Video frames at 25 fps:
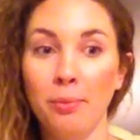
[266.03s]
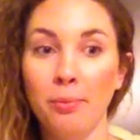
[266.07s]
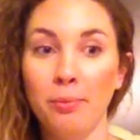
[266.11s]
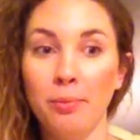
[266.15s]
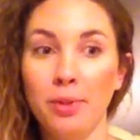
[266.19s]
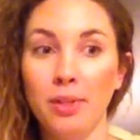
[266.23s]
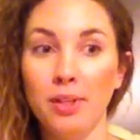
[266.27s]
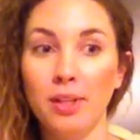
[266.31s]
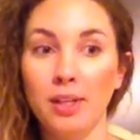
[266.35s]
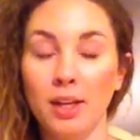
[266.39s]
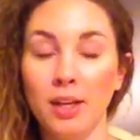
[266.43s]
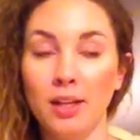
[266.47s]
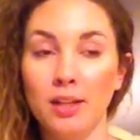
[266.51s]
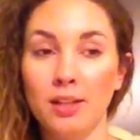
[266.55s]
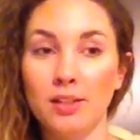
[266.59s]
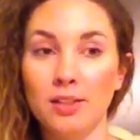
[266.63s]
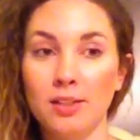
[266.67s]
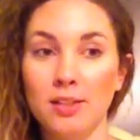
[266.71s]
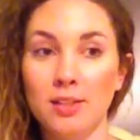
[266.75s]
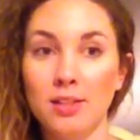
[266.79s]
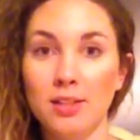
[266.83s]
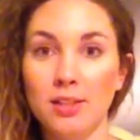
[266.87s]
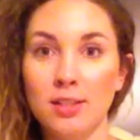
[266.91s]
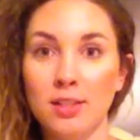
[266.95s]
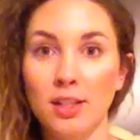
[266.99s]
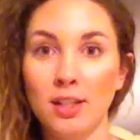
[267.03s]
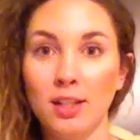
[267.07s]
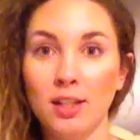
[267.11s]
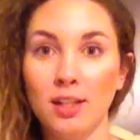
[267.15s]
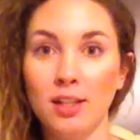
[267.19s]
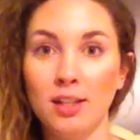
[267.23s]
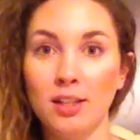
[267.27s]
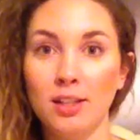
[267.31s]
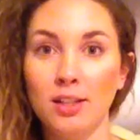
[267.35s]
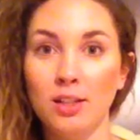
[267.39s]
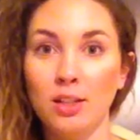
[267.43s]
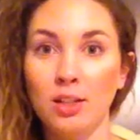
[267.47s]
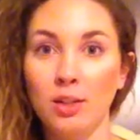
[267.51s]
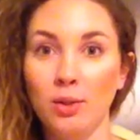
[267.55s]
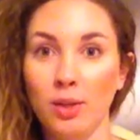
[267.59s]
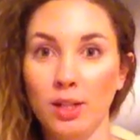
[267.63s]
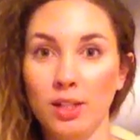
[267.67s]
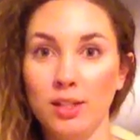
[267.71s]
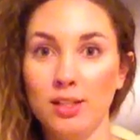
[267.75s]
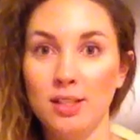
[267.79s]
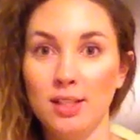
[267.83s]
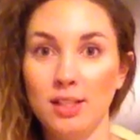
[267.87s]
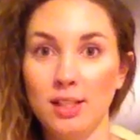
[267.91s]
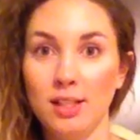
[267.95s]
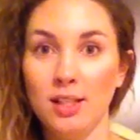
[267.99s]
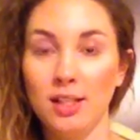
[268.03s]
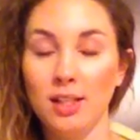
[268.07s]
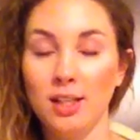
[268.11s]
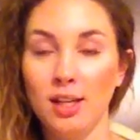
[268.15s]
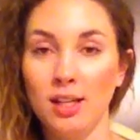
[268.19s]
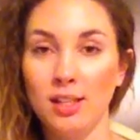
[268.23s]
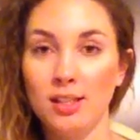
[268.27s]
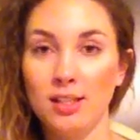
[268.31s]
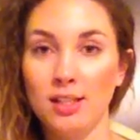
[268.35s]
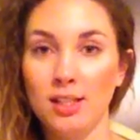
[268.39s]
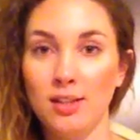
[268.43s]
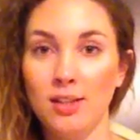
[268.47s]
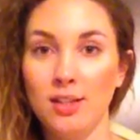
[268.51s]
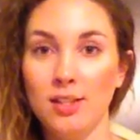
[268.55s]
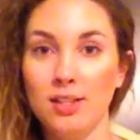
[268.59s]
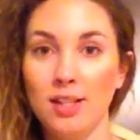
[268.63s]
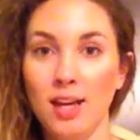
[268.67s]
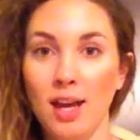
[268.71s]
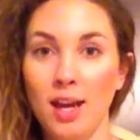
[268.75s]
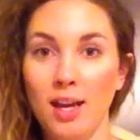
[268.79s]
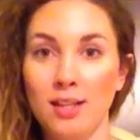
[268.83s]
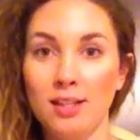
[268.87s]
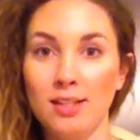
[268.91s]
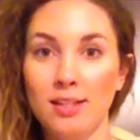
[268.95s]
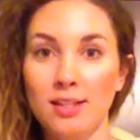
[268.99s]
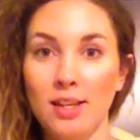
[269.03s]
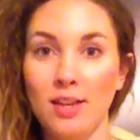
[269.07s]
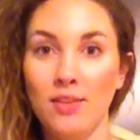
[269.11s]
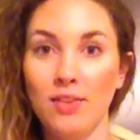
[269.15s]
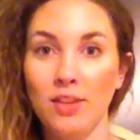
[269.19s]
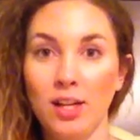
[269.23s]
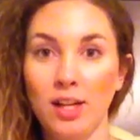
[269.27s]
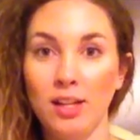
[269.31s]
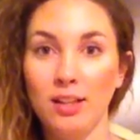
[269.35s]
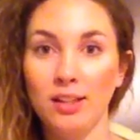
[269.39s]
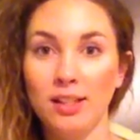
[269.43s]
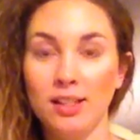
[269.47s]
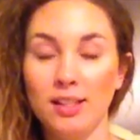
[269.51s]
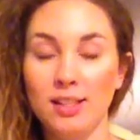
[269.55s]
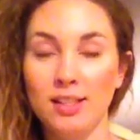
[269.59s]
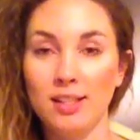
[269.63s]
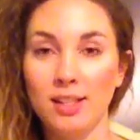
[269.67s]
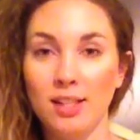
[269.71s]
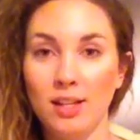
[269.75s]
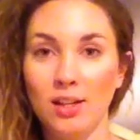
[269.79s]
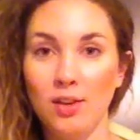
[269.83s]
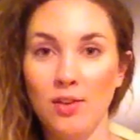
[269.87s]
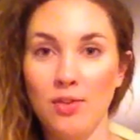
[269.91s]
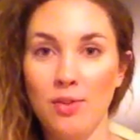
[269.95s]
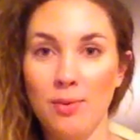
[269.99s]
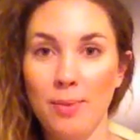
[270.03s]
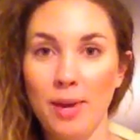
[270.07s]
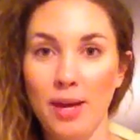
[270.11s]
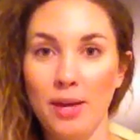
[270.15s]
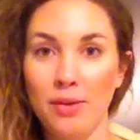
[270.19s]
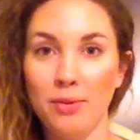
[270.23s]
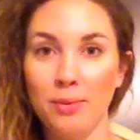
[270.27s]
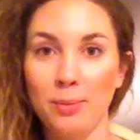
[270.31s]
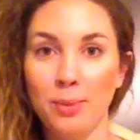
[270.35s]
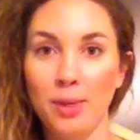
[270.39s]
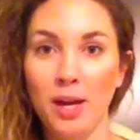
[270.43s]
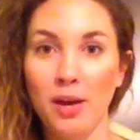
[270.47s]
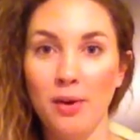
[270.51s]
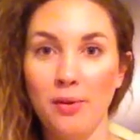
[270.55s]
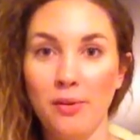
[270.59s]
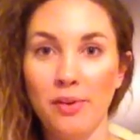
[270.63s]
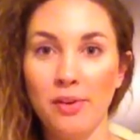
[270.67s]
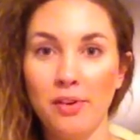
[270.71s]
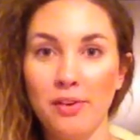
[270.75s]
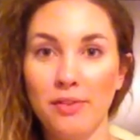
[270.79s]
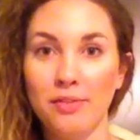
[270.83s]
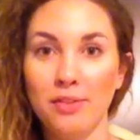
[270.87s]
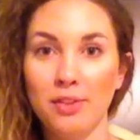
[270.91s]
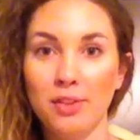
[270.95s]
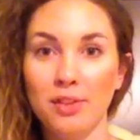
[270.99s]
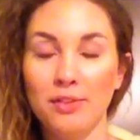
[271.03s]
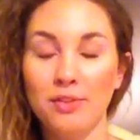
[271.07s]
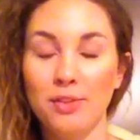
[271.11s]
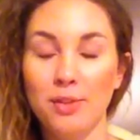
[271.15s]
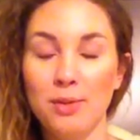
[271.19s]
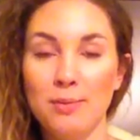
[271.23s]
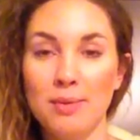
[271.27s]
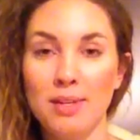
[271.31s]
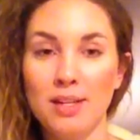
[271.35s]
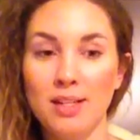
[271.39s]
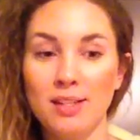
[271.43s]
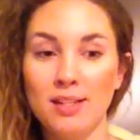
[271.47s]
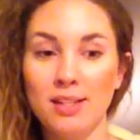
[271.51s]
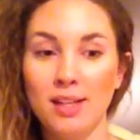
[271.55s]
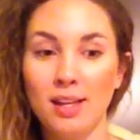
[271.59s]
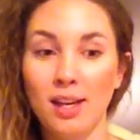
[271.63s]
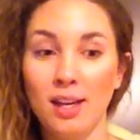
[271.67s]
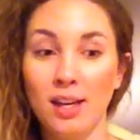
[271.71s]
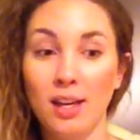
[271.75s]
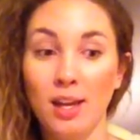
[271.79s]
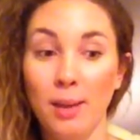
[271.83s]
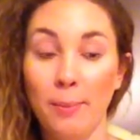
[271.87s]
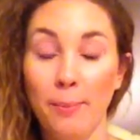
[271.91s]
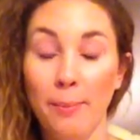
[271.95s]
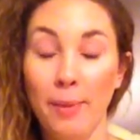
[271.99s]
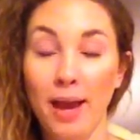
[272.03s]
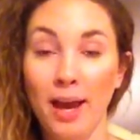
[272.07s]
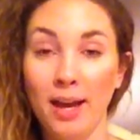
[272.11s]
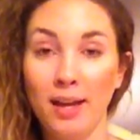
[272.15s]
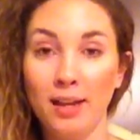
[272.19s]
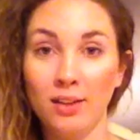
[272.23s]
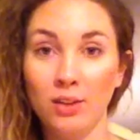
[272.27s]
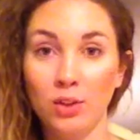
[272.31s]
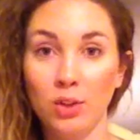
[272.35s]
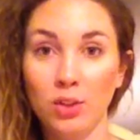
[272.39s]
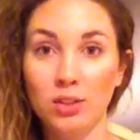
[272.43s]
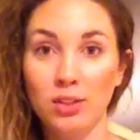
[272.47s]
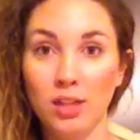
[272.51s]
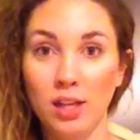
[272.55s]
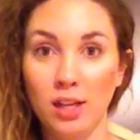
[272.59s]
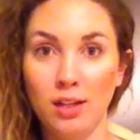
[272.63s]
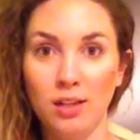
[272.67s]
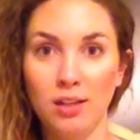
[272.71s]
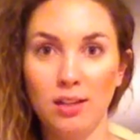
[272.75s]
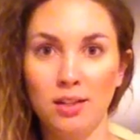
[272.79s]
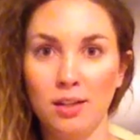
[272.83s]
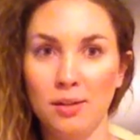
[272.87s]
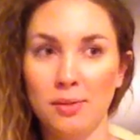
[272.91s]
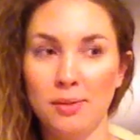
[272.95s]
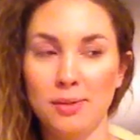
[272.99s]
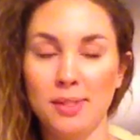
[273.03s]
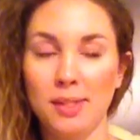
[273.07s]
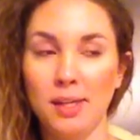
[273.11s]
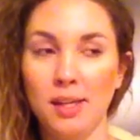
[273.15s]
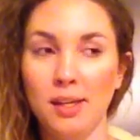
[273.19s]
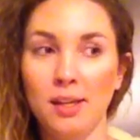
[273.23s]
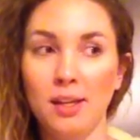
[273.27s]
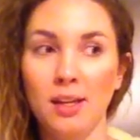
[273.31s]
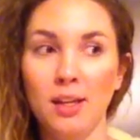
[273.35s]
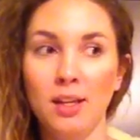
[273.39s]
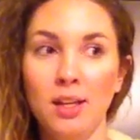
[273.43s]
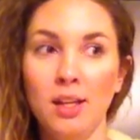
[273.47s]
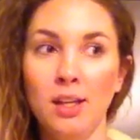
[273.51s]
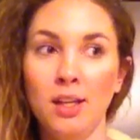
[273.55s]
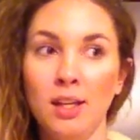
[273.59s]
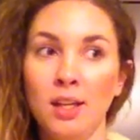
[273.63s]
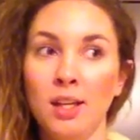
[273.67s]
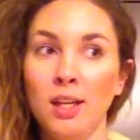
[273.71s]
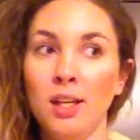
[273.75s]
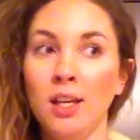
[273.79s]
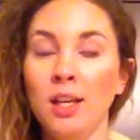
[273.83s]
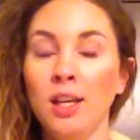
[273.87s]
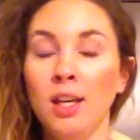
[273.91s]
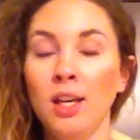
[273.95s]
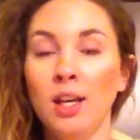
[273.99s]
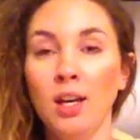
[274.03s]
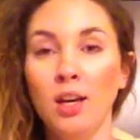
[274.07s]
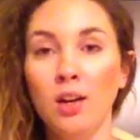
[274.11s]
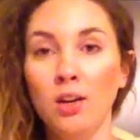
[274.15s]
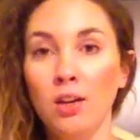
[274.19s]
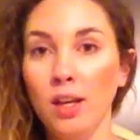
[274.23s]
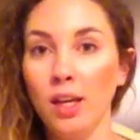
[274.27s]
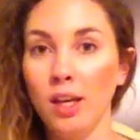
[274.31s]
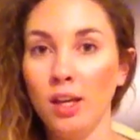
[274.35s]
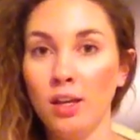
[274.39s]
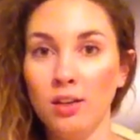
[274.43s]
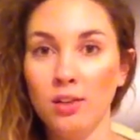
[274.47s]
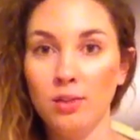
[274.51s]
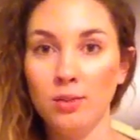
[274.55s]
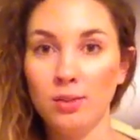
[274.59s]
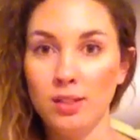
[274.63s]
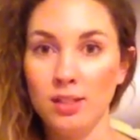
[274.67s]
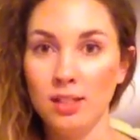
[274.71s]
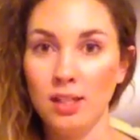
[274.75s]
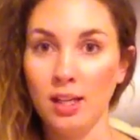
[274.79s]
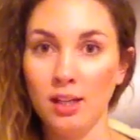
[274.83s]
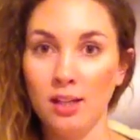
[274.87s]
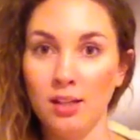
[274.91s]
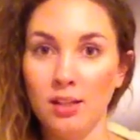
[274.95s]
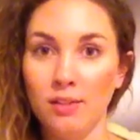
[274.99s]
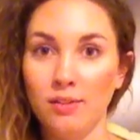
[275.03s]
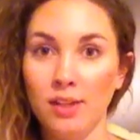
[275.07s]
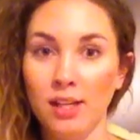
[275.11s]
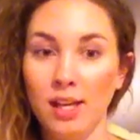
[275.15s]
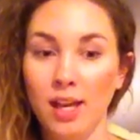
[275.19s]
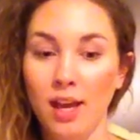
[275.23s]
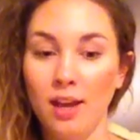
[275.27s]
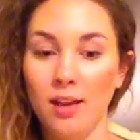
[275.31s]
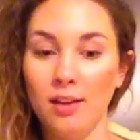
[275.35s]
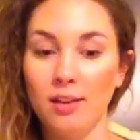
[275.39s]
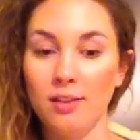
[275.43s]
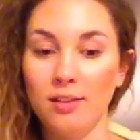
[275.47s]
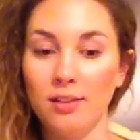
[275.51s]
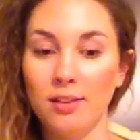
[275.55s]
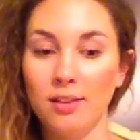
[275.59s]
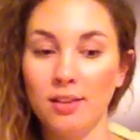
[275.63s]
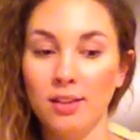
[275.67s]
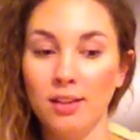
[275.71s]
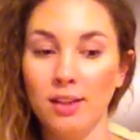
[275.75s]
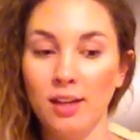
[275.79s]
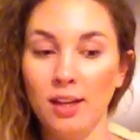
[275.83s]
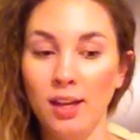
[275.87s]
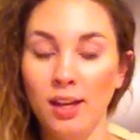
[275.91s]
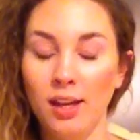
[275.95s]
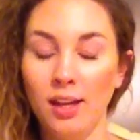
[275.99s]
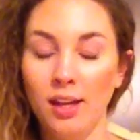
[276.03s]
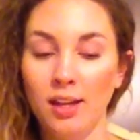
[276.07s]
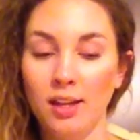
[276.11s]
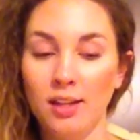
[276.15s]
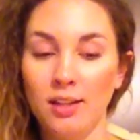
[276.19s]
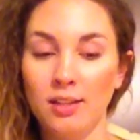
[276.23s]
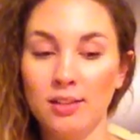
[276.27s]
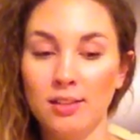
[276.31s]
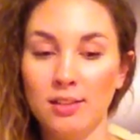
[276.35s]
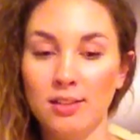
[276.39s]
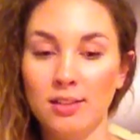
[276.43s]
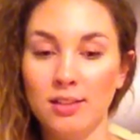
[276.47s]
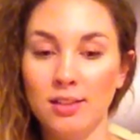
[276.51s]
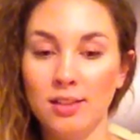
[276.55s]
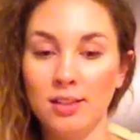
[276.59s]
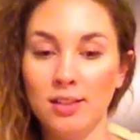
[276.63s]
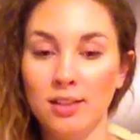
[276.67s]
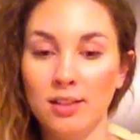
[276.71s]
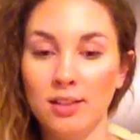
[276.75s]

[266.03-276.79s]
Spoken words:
because, I did the test, and then I let it sit on the bathroom counter for a few minutes, and I came back and looked at it, and I was like, okay, it's negative again, and